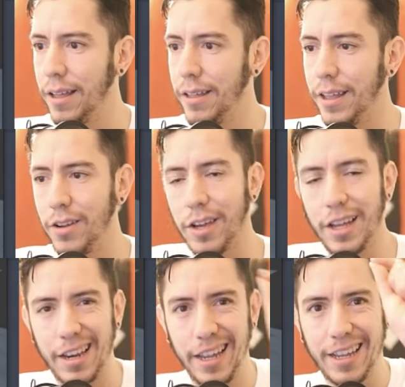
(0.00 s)
that you
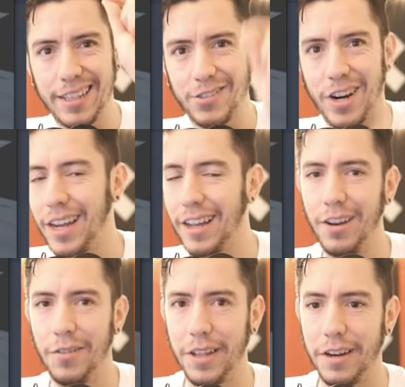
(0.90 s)
can click and drag. I
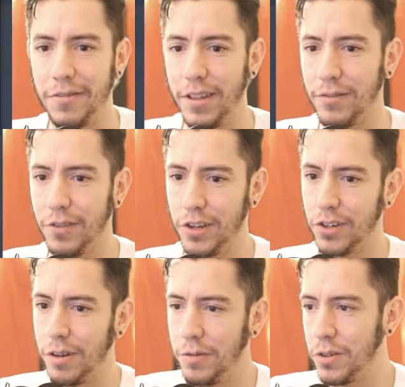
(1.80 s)
love that
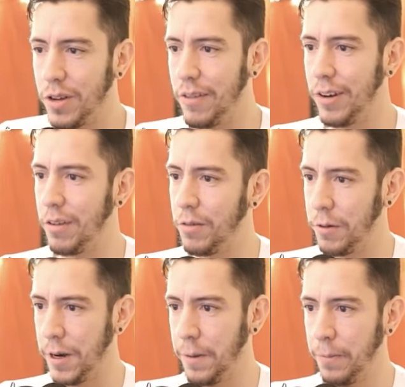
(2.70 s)
feature, and we should have it
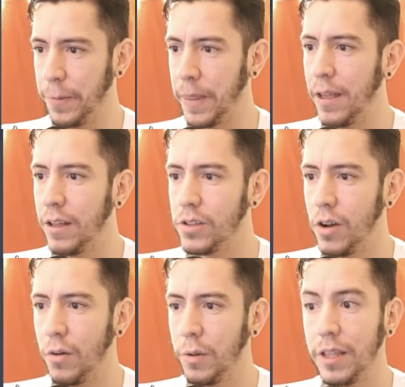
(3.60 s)
everywhere.
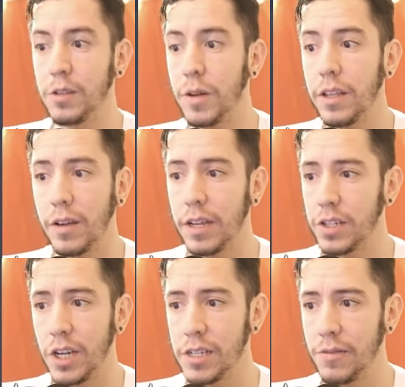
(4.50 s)
So with this one, you can
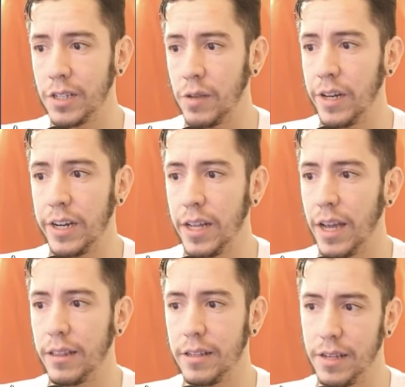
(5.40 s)
change the visibility
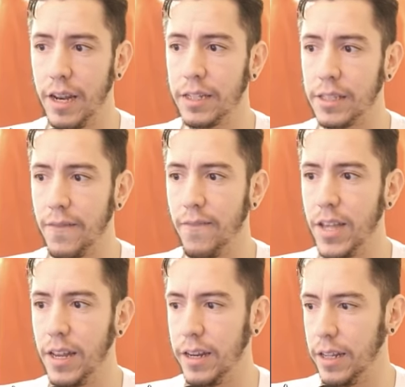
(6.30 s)
and the
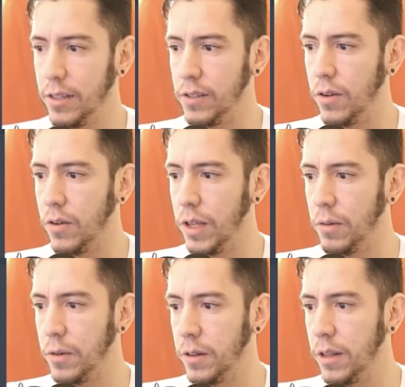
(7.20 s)
selectability. So it
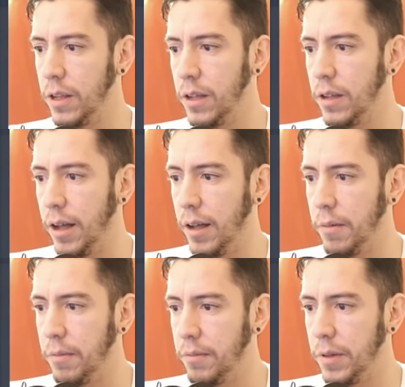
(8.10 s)
will
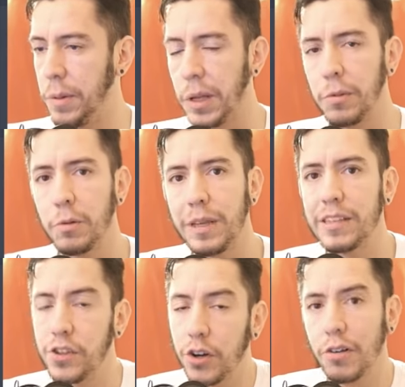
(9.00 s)
it would be
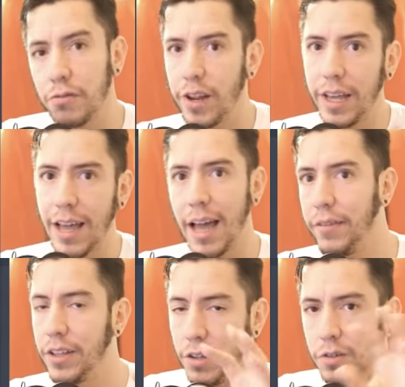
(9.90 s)
sort of like
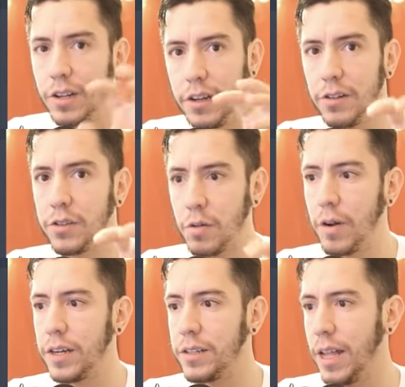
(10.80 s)
having those little
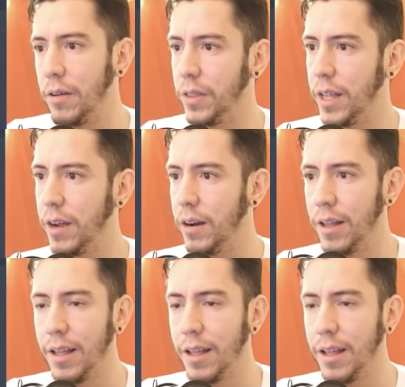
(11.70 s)
squares down there.